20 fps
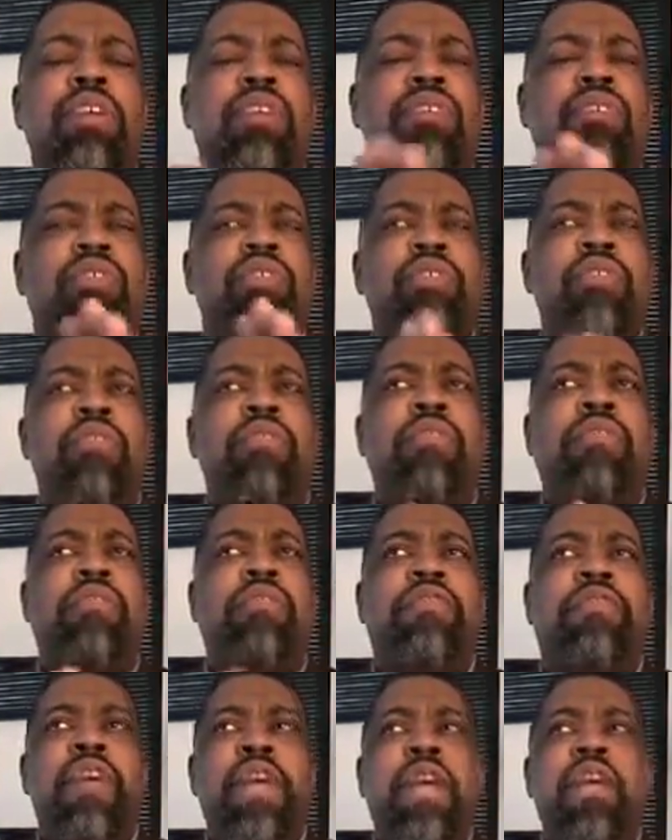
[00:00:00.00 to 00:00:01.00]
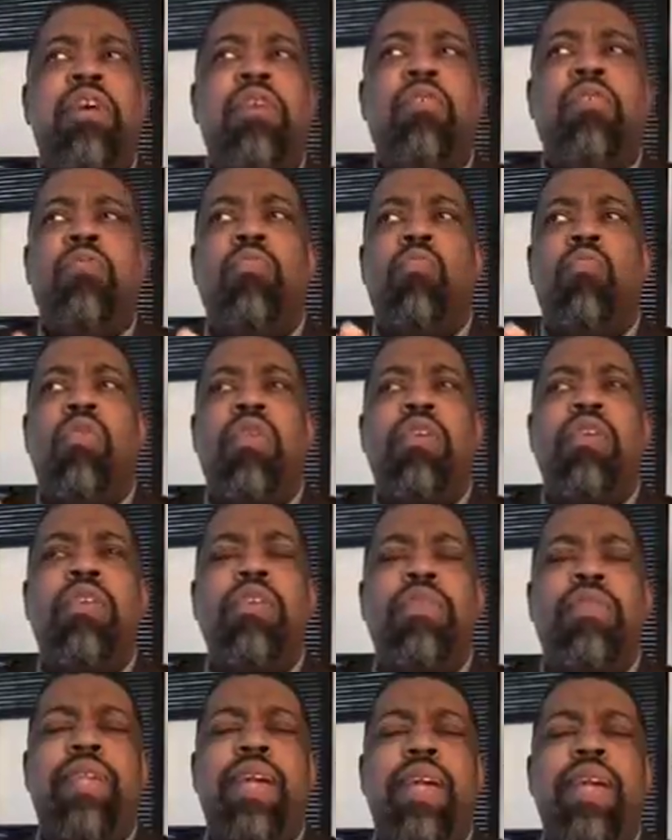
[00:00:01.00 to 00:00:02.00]
Do you feel
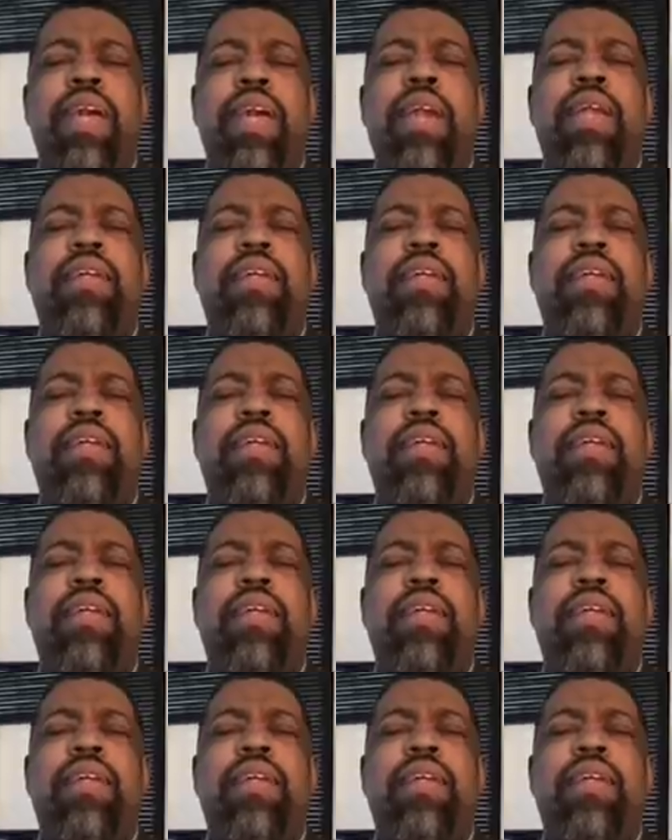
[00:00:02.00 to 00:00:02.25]
worthy